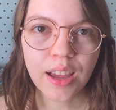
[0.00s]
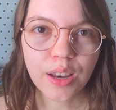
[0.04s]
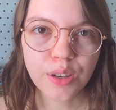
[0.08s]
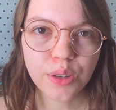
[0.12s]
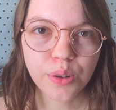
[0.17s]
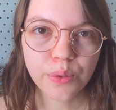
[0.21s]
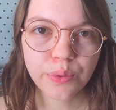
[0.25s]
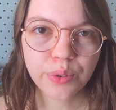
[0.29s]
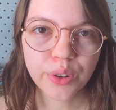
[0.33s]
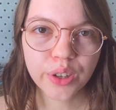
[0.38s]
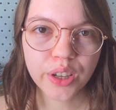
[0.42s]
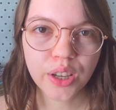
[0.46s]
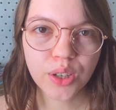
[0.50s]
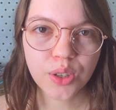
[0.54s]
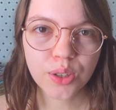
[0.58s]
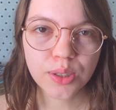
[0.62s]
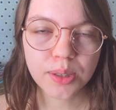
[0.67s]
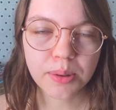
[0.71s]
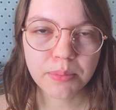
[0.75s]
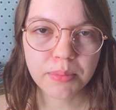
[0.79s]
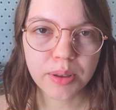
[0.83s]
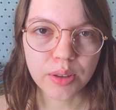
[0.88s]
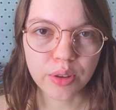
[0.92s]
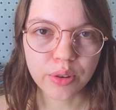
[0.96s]
And don't forget to
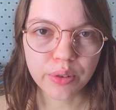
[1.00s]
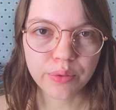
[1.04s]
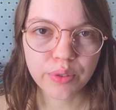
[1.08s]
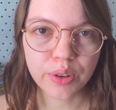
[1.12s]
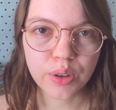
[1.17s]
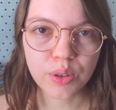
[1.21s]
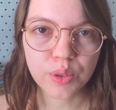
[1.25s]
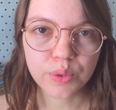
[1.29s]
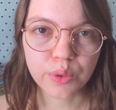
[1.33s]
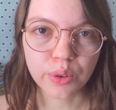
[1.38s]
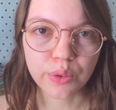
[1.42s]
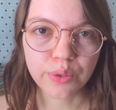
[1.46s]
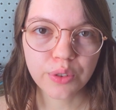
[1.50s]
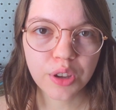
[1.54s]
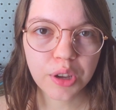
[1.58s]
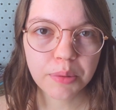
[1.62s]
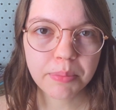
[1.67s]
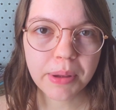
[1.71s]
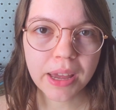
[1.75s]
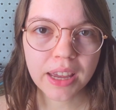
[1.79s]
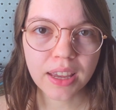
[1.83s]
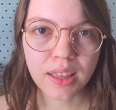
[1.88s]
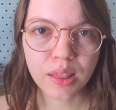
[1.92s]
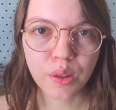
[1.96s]
submit your videos for
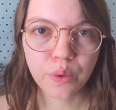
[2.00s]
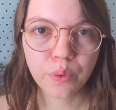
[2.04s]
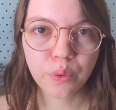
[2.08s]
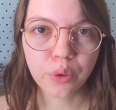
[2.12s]
feedback in the